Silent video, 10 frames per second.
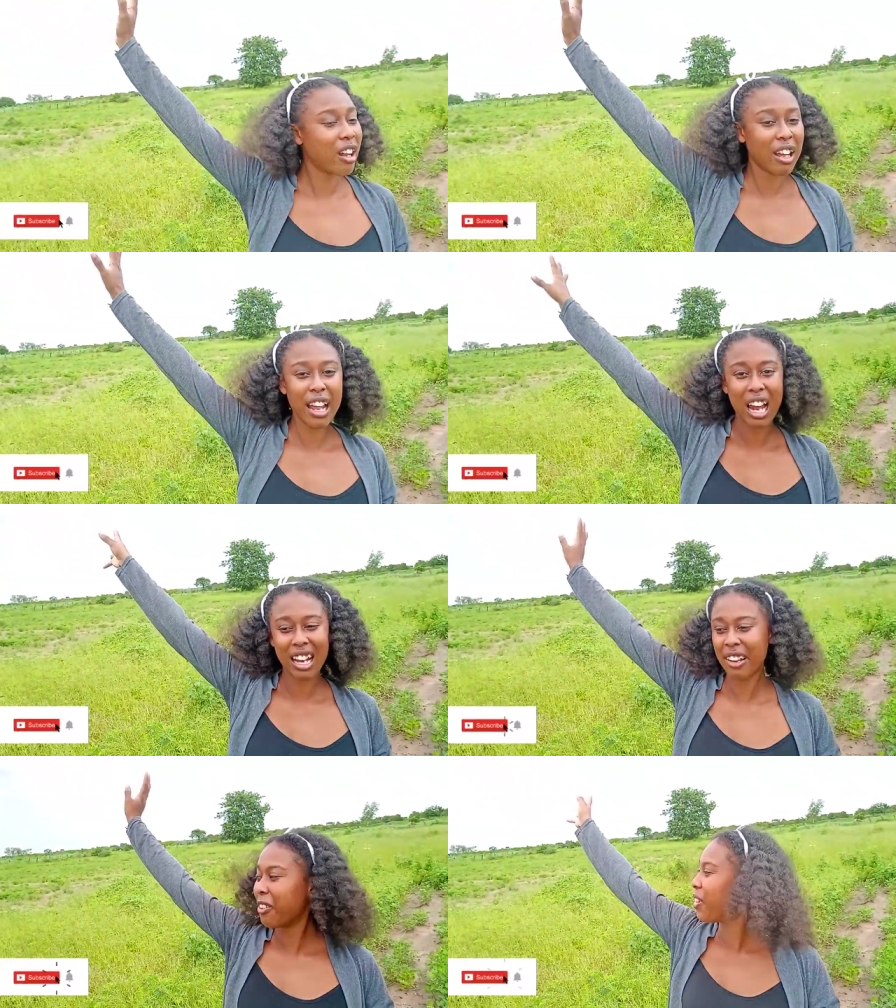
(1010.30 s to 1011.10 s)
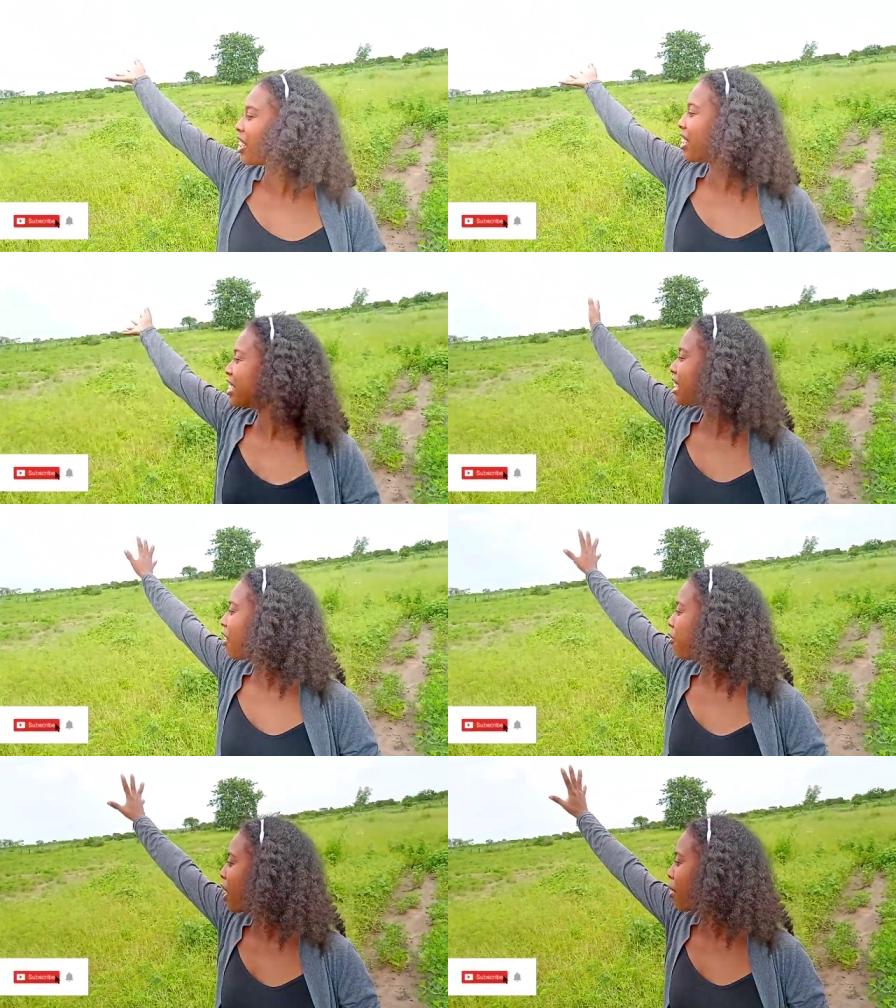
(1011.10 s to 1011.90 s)
All of that land over there is a
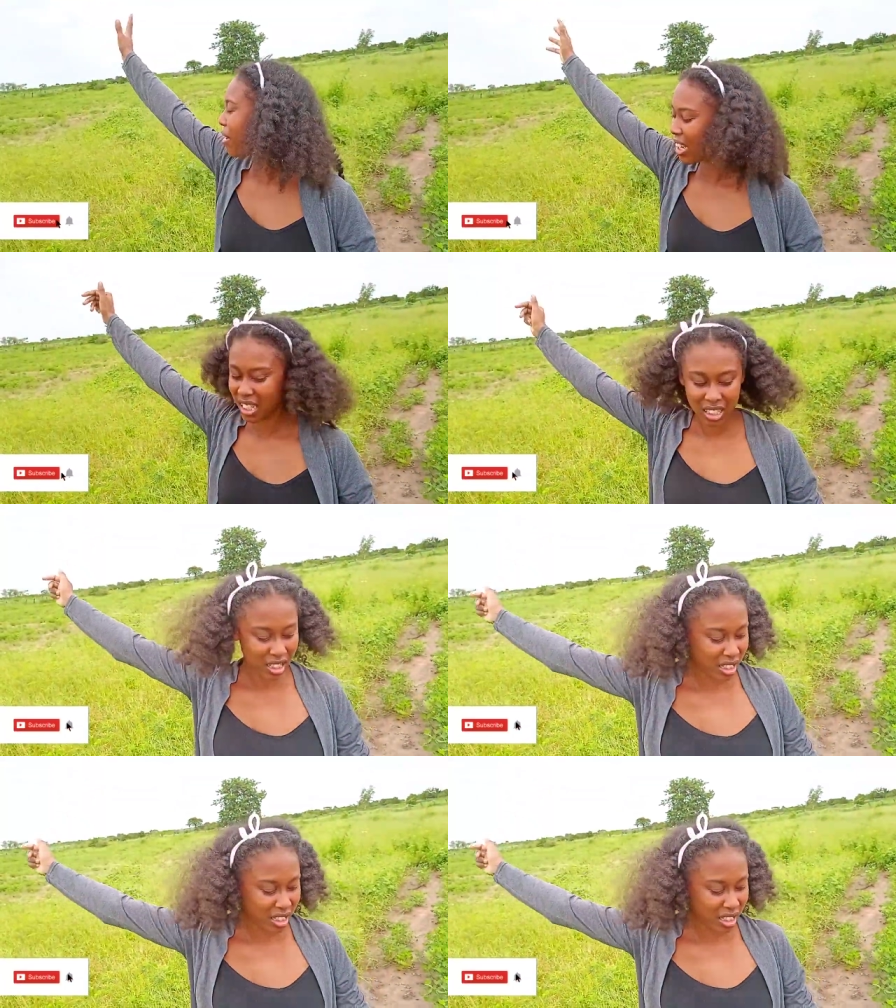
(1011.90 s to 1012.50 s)
farmland.